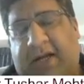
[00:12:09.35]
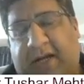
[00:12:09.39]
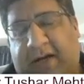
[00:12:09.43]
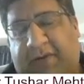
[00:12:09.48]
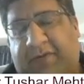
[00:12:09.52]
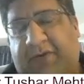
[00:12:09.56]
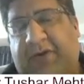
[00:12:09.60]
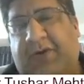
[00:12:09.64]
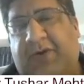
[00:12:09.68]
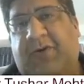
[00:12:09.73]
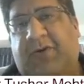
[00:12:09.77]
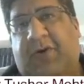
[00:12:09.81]

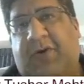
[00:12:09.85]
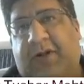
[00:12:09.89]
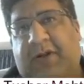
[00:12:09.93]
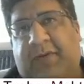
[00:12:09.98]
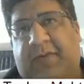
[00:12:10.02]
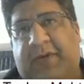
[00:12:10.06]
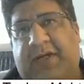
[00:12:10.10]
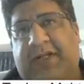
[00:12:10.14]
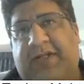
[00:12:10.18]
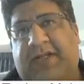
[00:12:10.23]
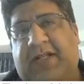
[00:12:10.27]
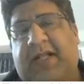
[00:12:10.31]
I wish you all
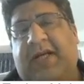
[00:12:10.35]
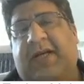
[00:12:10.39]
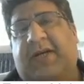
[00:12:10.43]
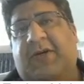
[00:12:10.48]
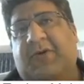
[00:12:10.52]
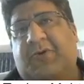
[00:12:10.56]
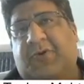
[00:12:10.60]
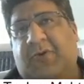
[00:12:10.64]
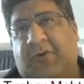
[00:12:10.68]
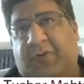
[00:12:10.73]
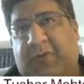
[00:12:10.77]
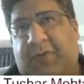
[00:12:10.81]
the best. Thank
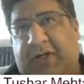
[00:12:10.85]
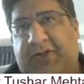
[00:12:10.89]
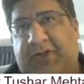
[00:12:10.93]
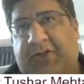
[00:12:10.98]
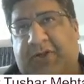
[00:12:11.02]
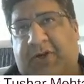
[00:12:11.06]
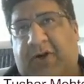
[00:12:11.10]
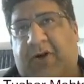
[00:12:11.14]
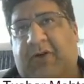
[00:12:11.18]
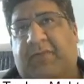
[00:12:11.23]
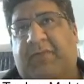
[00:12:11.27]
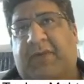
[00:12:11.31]
you so
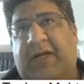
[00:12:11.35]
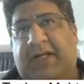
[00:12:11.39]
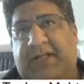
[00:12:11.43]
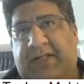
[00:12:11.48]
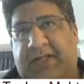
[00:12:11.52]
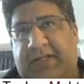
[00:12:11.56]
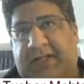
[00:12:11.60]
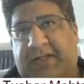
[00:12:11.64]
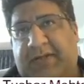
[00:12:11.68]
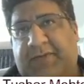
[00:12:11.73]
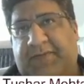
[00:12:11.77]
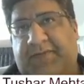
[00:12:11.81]
much. God
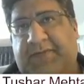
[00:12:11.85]
bless.